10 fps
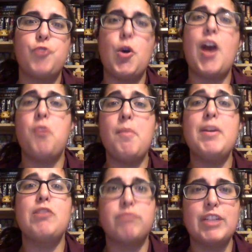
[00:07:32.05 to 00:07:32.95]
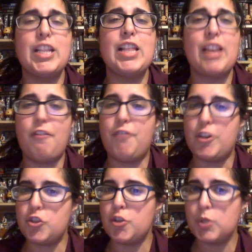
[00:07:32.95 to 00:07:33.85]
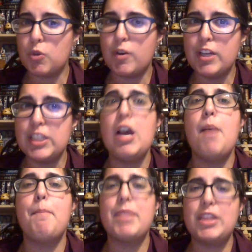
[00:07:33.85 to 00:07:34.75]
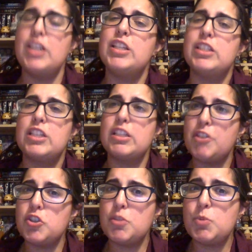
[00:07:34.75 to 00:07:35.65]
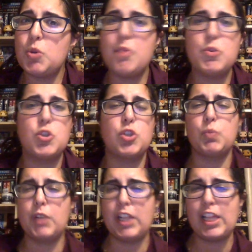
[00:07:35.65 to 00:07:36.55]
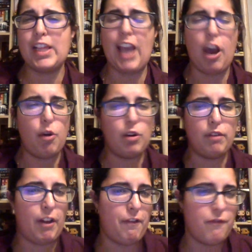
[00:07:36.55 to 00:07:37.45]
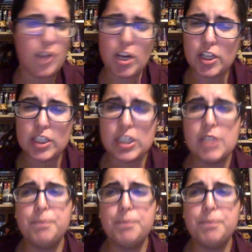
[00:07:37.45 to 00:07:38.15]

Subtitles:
I normally really like friendship stories, but this friendship story was just really like out of left field.